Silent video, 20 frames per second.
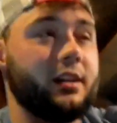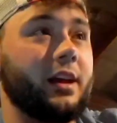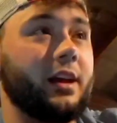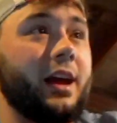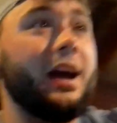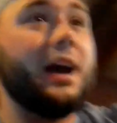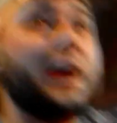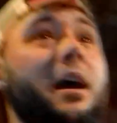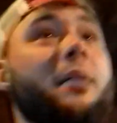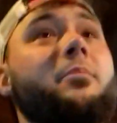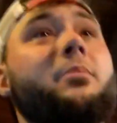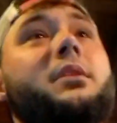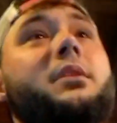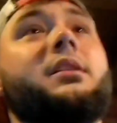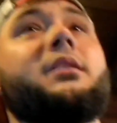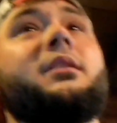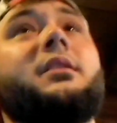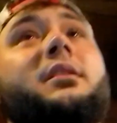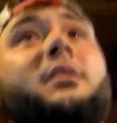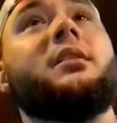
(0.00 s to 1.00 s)
to
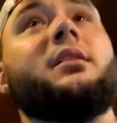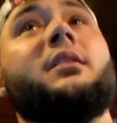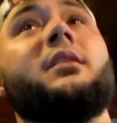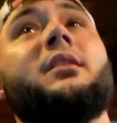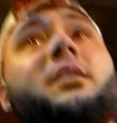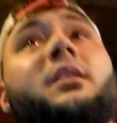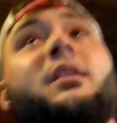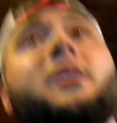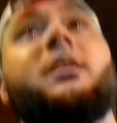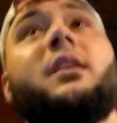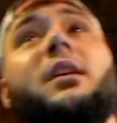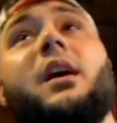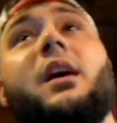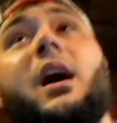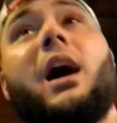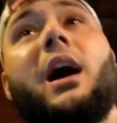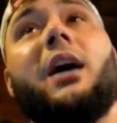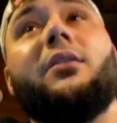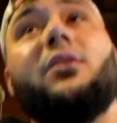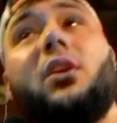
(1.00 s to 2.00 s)
happen.
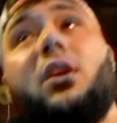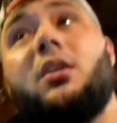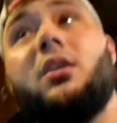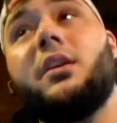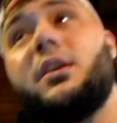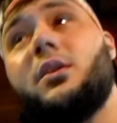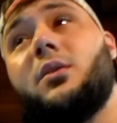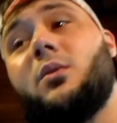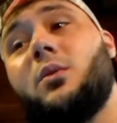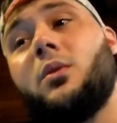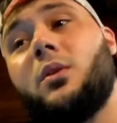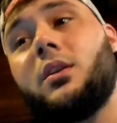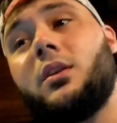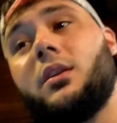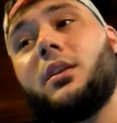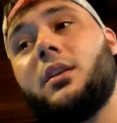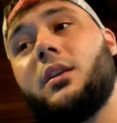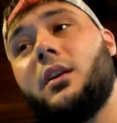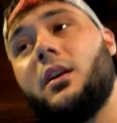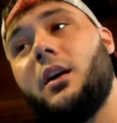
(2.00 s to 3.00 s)
I've already
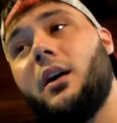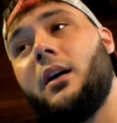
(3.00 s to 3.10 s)
ordered